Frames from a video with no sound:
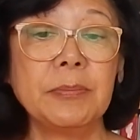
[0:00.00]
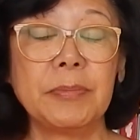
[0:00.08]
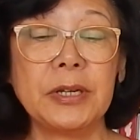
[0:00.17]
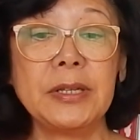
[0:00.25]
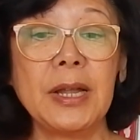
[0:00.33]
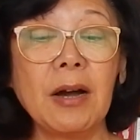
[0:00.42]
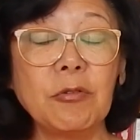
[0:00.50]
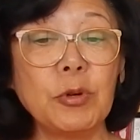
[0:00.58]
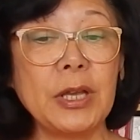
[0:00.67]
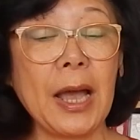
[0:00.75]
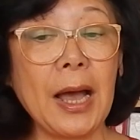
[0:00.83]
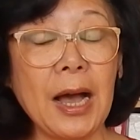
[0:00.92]
but now
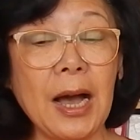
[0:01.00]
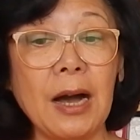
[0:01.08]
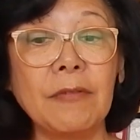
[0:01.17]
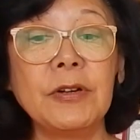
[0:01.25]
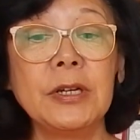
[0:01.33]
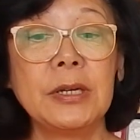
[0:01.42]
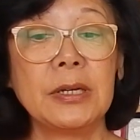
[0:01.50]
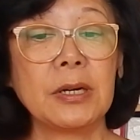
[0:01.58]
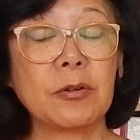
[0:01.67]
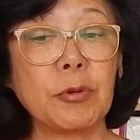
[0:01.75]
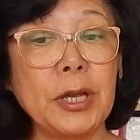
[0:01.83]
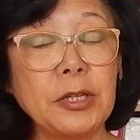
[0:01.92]
we have a
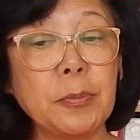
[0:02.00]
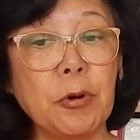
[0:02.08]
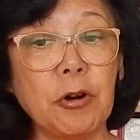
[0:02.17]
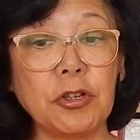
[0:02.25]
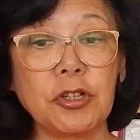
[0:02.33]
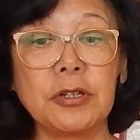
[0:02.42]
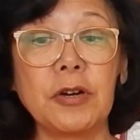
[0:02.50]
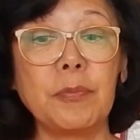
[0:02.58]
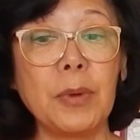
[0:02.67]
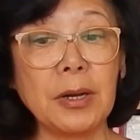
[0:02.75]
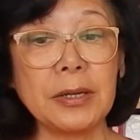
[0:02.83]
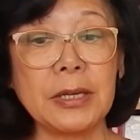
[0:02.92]
greater portion of
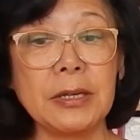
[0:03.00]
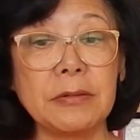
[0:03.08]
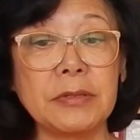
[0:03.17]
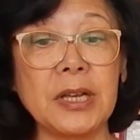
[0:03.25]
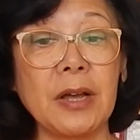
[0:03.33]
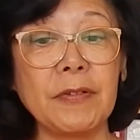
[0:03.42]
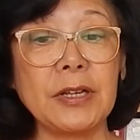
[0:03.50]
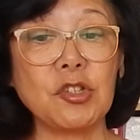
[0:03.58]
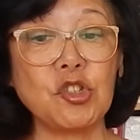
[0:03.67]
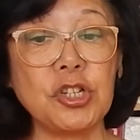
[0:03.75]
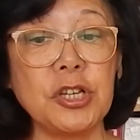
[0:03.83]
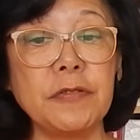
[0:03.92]
molecules having
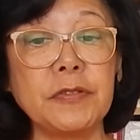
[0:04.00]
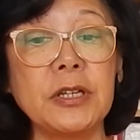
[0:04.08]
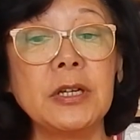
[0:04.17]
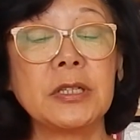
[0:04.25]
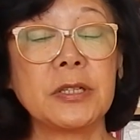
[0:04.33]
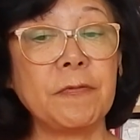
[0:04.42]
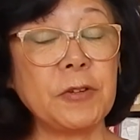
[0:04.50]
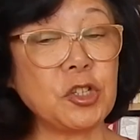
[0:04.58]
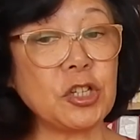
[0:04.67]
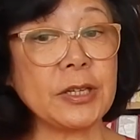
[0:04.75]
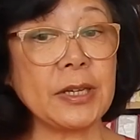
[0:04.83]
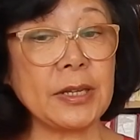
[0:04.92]
achieved
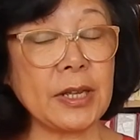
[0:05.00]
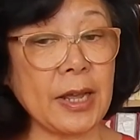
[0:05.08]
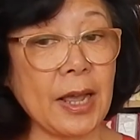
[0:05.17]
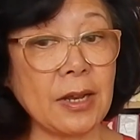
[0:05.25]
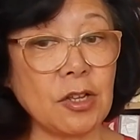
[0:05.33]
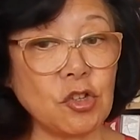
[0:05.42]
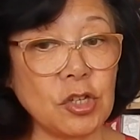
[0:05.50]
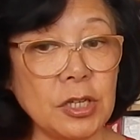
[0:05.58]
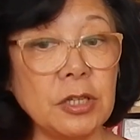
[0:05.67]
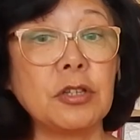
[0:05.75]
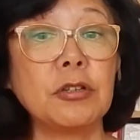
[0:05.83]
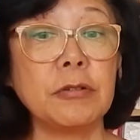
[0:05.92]
sufficient kinetic
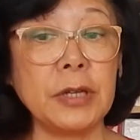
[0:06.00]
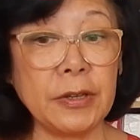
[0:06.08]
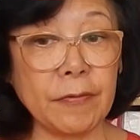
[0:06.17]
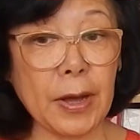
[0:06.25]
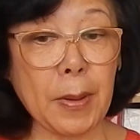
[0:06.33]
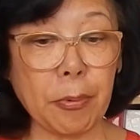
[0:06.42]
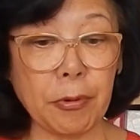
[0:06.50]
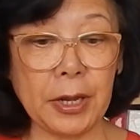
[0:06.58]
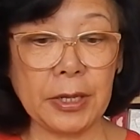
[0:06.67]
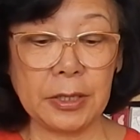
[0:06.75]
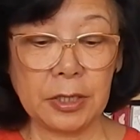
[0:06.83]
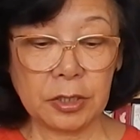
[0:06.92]
energy to
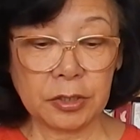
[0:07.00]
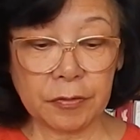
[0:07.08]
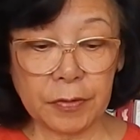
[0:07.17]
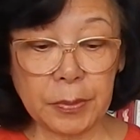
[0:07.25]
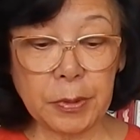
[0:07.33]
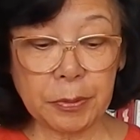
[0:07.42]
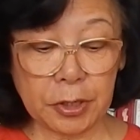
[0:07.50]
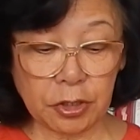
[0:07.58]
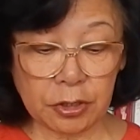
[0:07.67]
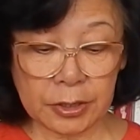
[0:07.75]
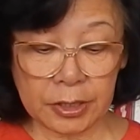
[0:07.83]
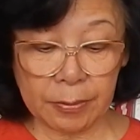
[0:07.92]
evaporate. So vapor
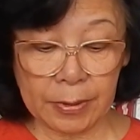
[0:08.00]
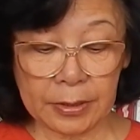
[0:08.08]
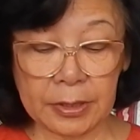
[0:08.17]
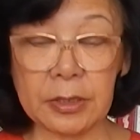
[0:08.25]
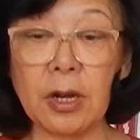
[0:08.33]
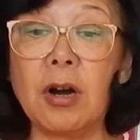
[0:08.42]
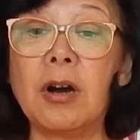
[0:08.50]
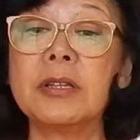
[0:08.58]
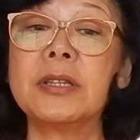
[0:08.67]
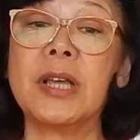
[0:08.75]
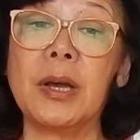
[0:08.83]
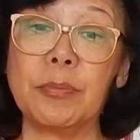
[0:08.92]
pressure is dependent
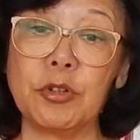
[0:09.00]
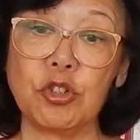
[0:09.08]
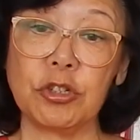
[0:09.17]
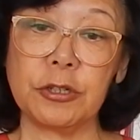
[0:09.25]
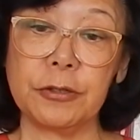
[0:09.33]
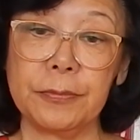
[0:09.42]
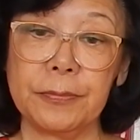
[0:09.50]
on temperature.